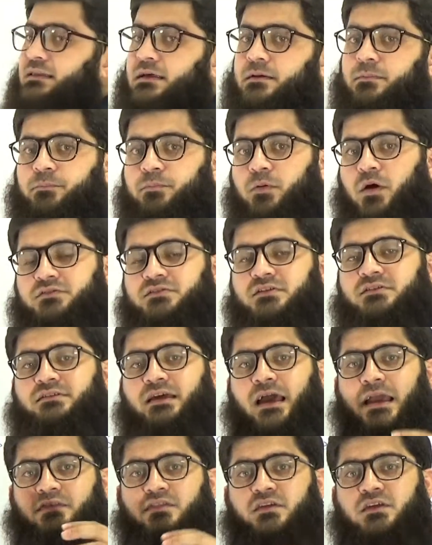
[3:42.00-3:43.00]
the process
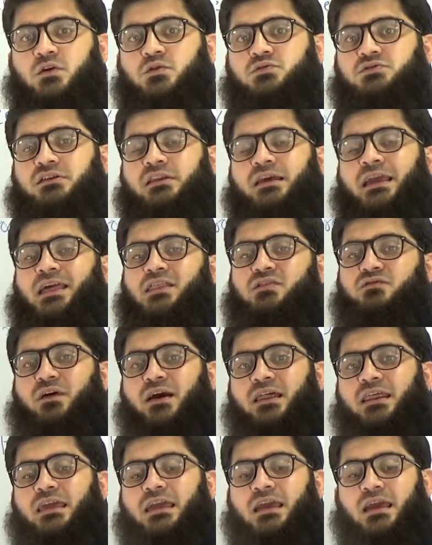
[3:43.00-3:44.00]
execution is
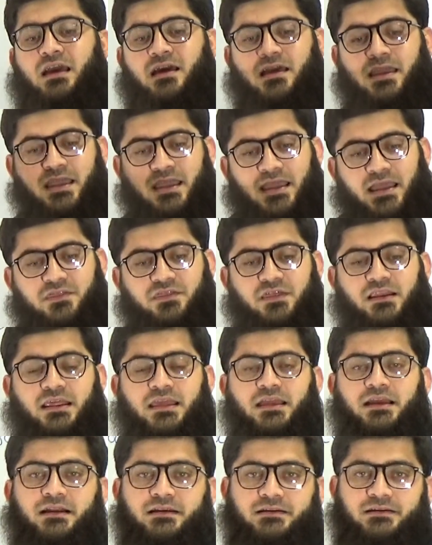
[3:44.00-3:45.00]
very
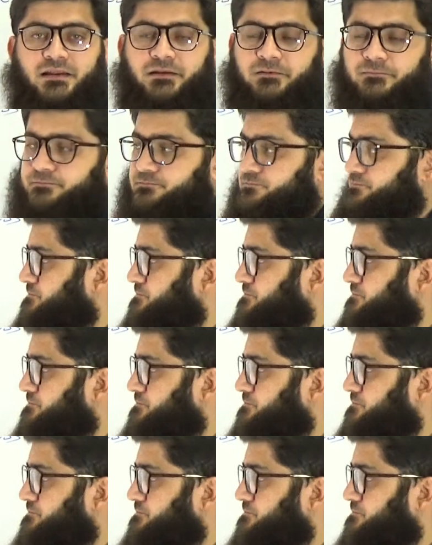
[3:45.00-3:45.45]
easily done.